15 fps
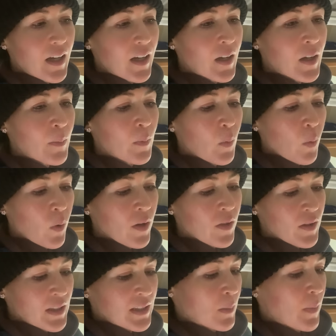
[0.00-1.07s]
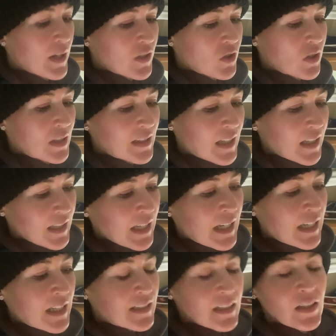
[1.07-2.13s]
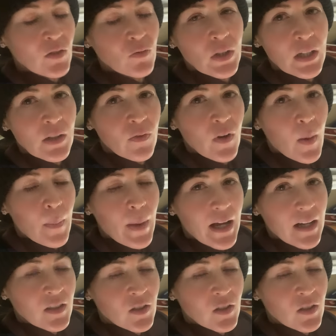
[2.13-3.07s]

um, one of the things I mentioned is that the heating is really far back,